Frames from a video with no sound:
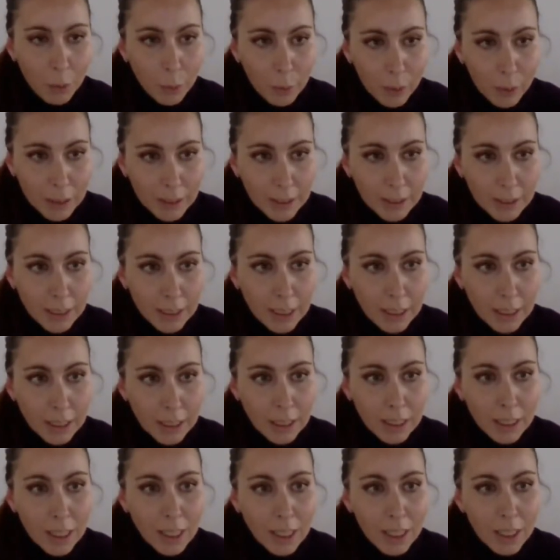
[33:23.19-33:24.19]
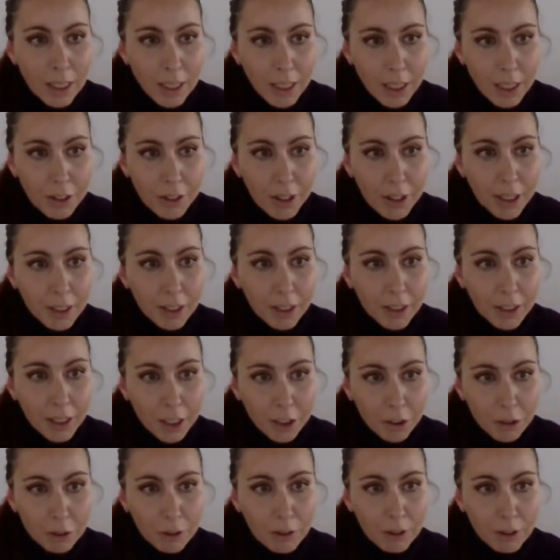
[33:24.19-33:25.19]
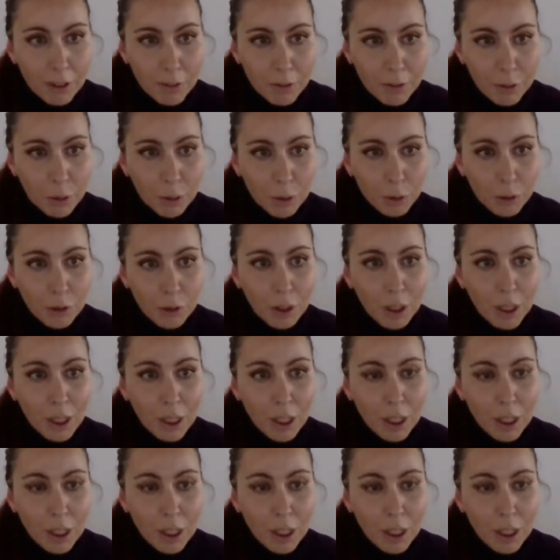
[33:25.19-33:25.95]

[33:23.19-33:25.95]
Once again, Iraq cannot afford